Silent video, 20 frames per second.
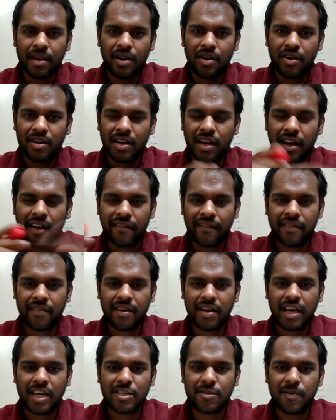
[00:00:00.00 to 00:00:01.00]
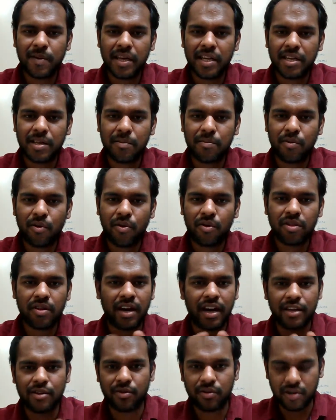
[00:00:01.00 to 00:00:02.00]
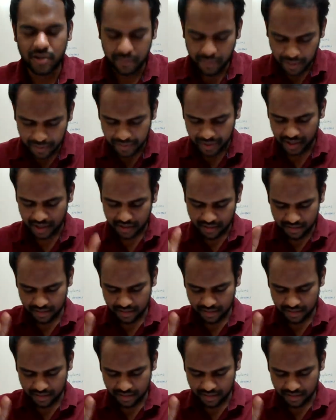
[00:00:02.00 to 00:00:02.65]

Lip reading: Or I have explained in both, I don't remember.